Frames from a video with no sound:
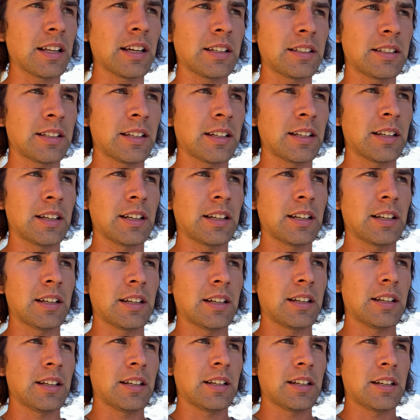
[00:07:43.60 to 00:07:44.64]
it,
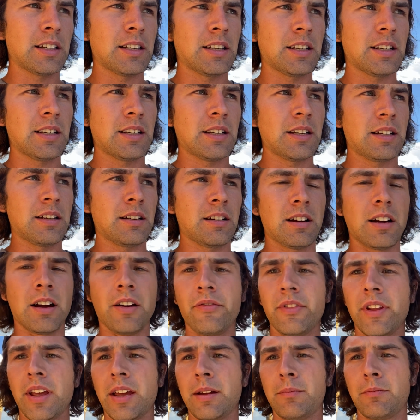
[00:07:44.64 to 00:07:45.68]

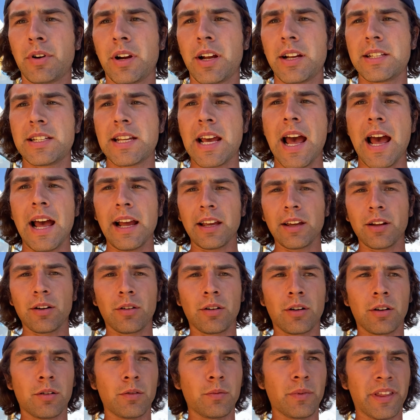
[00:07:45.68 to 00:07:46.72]
and then probably tack it
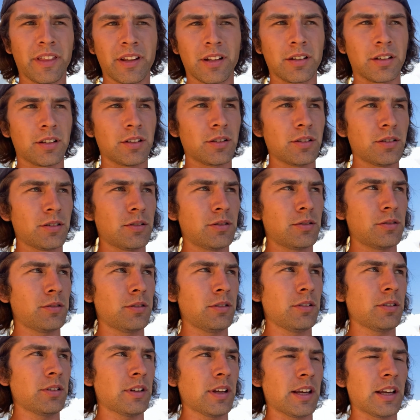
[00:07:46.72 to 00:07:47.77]
all with glue
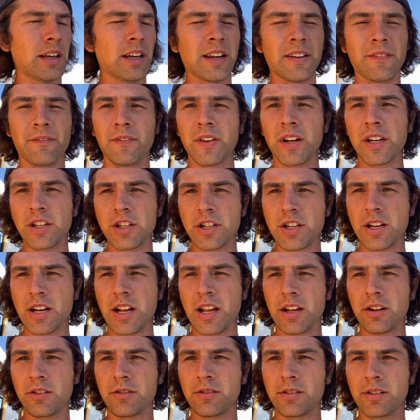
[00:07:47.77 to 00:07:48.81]
and finishing
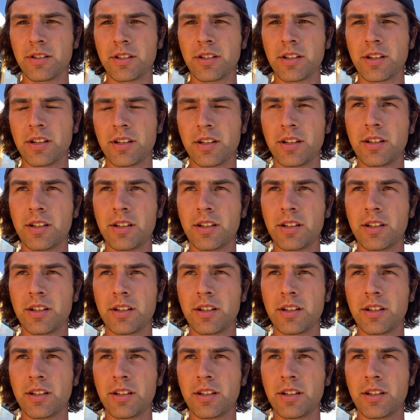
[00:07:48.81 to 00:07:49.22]
nails,